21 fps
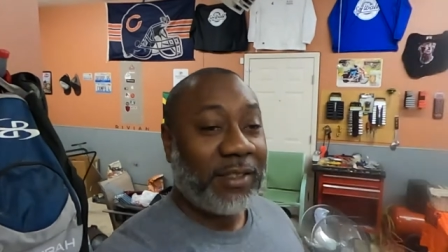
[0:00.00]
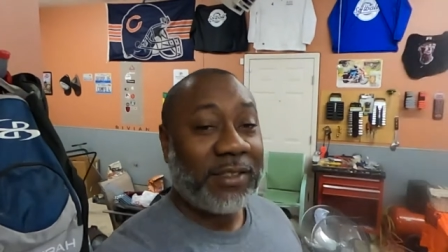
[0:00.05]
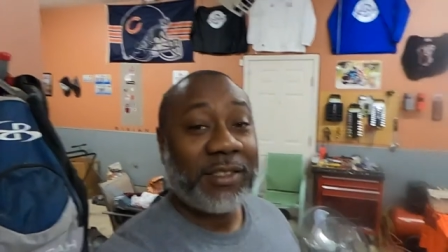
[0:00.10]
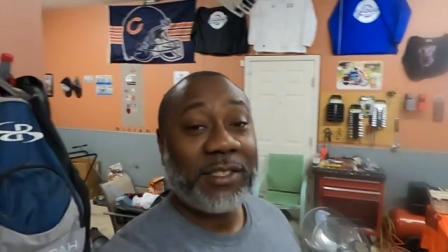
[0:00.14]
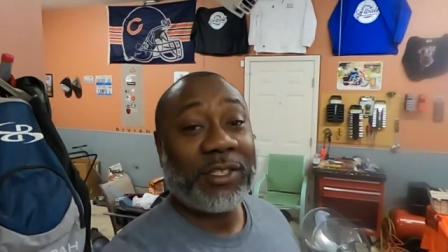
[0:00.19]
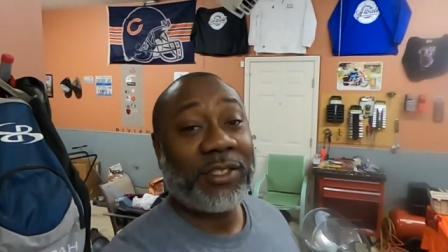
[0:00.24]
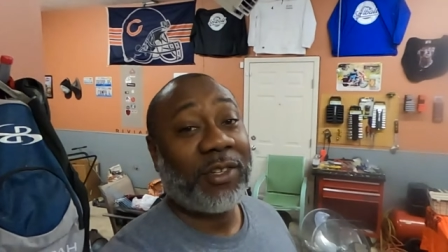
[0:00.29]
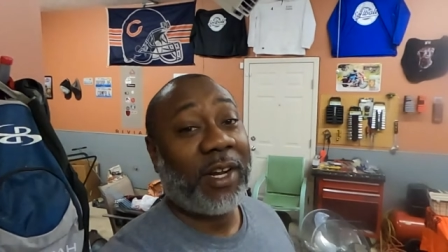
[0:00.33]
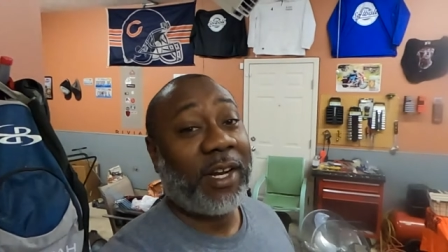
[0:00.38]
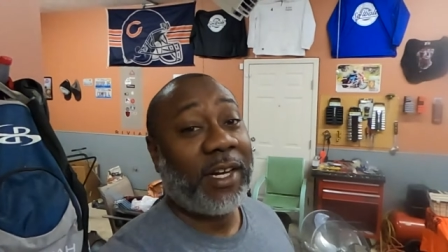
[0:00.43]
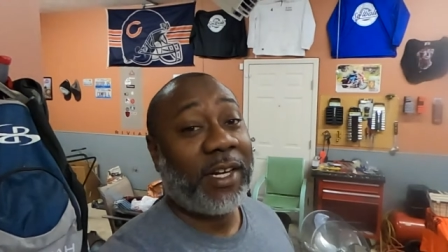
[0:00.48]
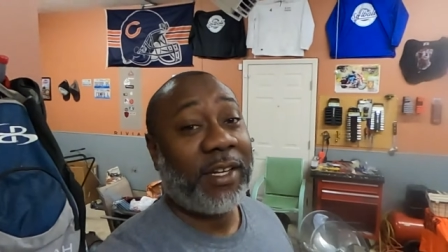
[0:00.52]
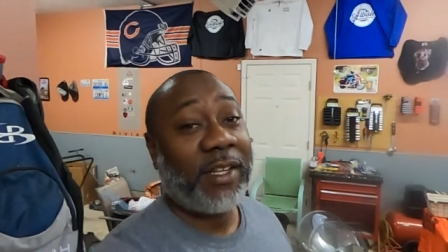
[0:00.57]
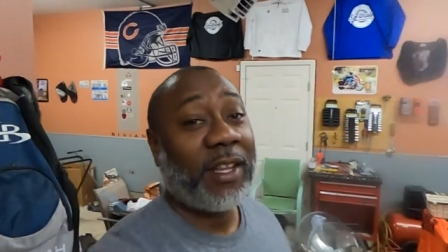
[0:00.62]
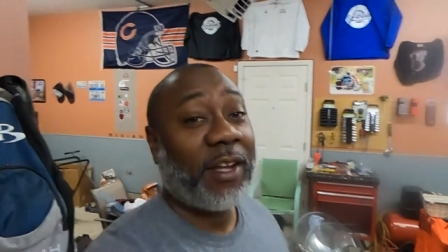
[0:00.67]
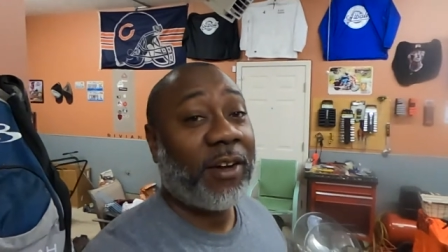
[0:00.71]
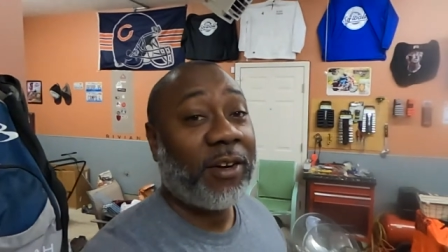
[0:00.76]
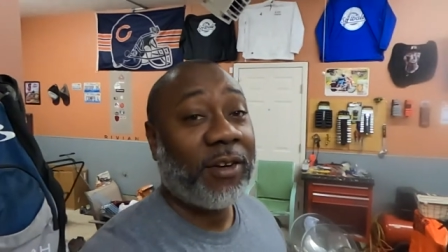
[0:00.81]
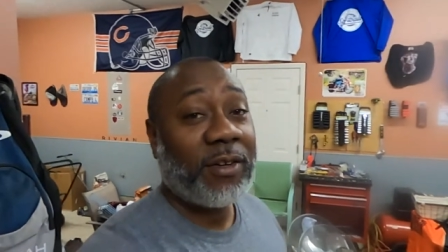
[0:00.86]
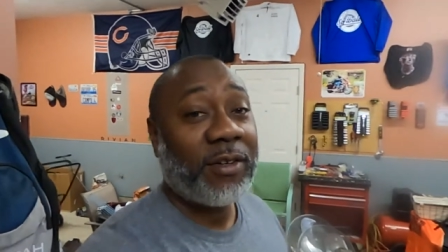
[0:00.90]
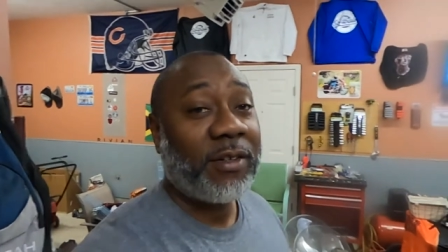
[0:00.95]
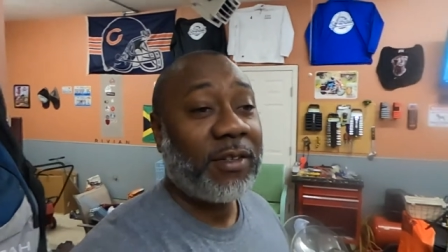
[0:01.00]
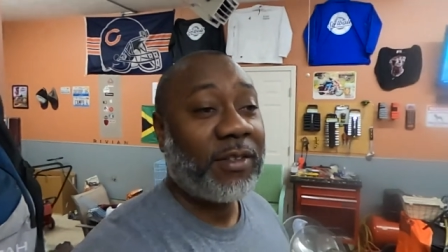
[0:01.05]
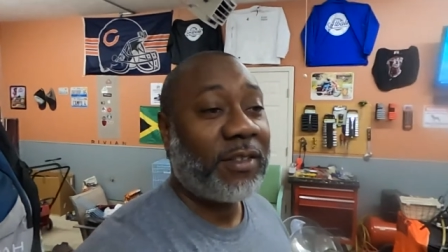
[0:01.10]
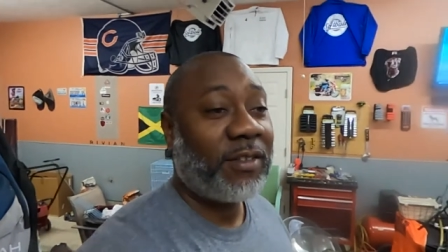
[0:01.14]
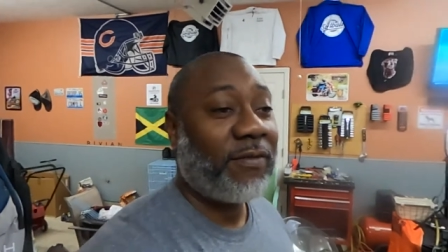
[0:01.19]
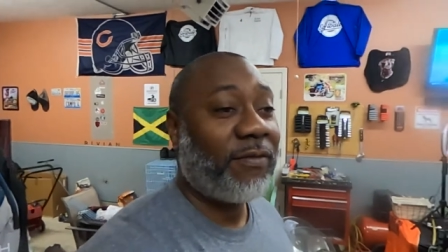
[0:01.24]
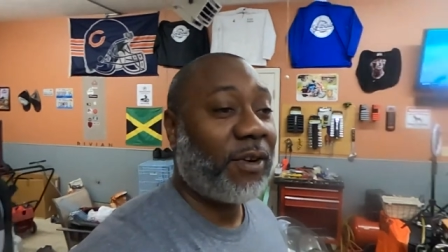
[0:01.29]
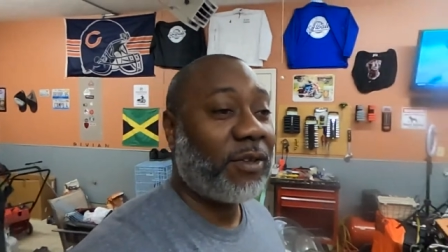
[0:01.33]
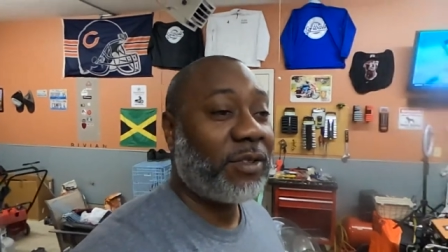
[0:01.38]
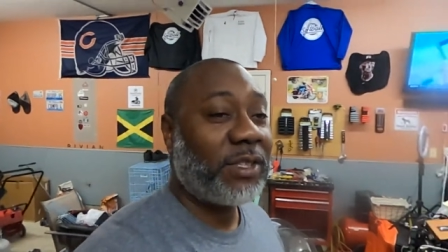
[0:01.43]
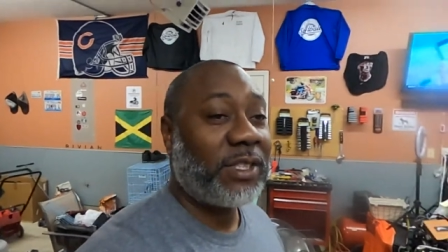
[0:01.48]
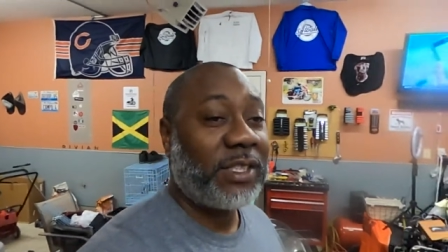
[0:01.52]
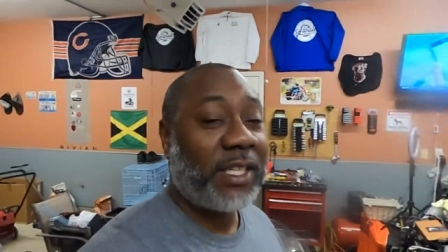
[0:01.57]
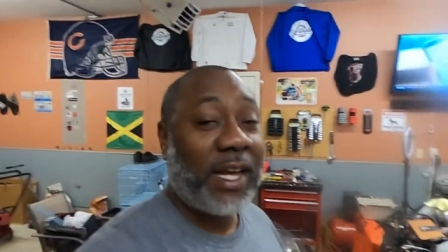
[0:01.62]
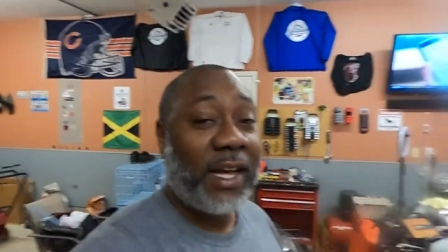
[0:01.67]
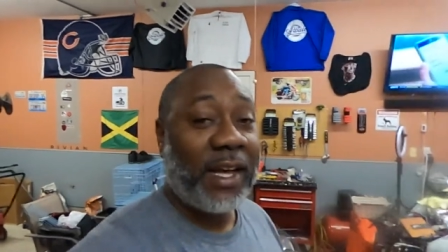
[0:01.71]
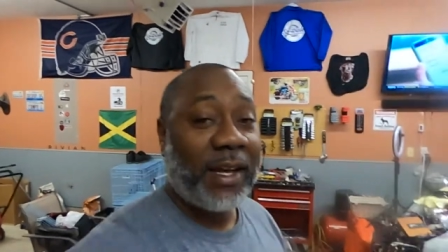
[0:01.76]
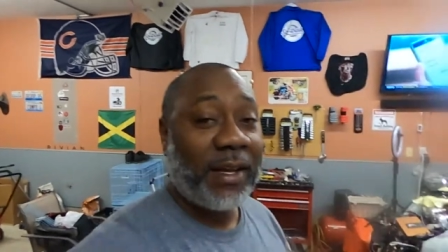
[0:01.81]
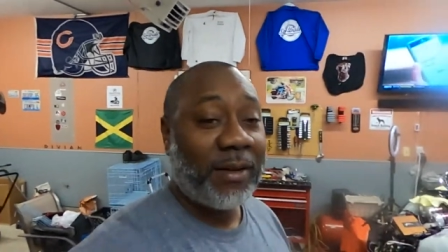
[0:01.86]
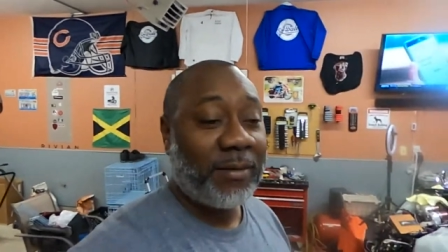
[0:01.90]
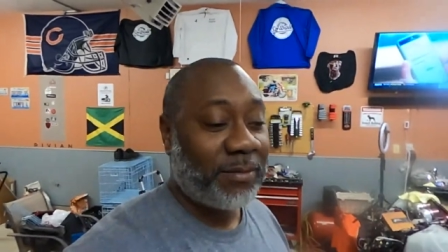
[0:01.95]
Just trying to learn. It's first
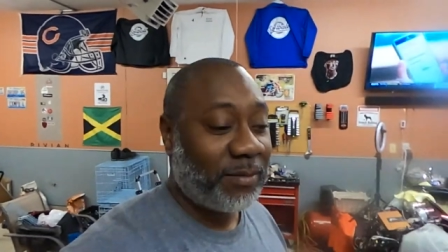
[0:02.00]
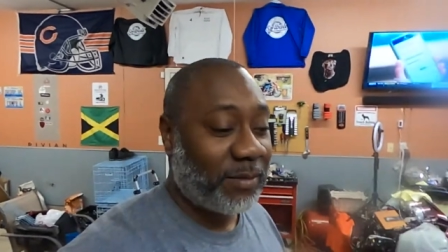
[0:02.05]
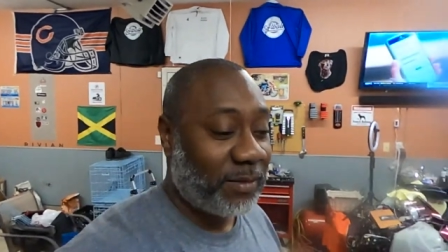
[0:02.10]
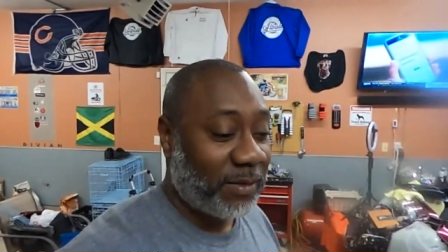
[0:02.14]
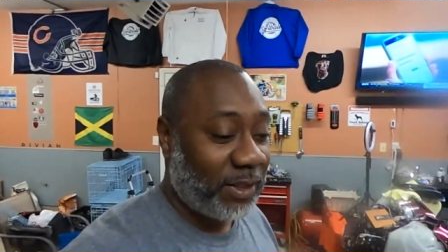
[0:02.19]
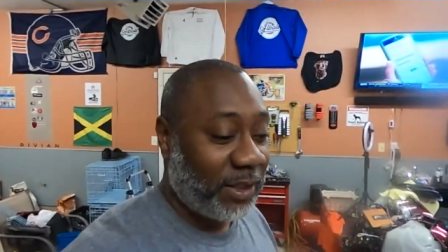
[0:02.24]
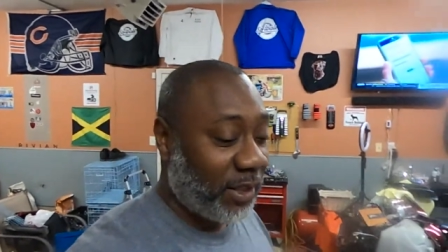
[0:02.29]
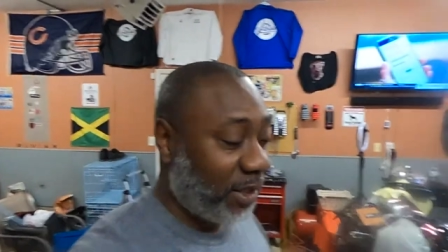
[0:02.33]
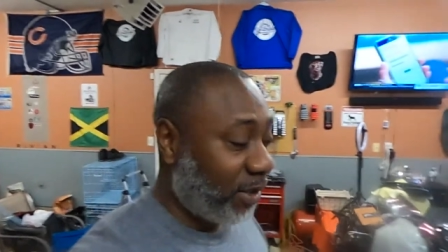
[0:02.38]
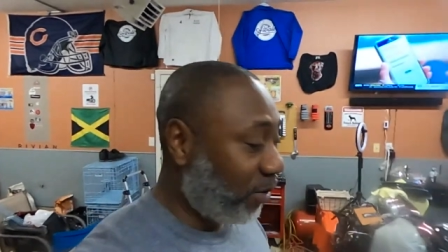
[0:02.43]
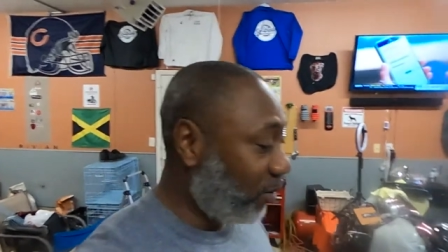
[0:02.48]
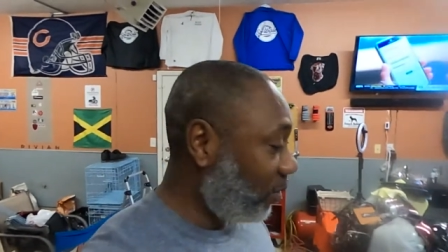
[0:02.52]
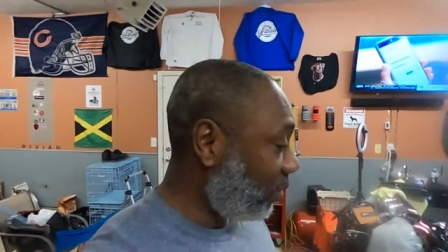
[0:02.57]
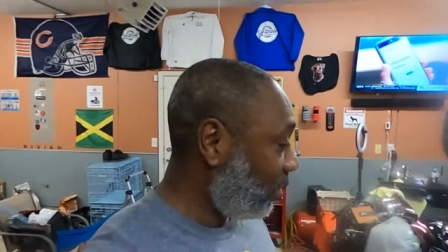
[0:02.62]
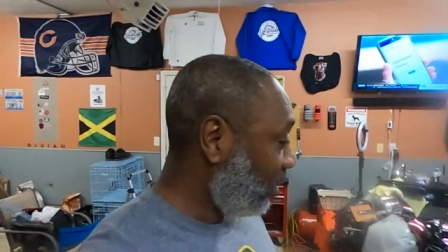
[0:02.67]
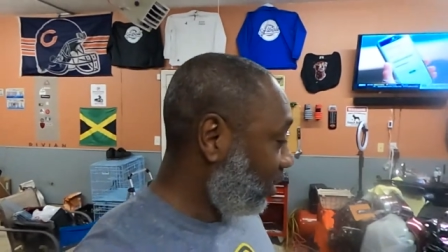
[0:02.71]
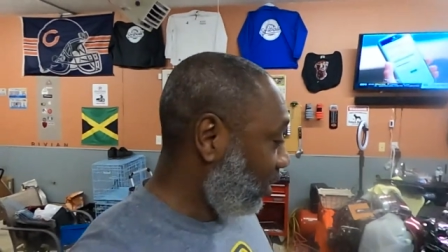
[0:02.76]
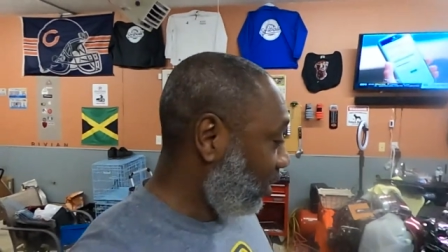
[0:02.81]
time, you know.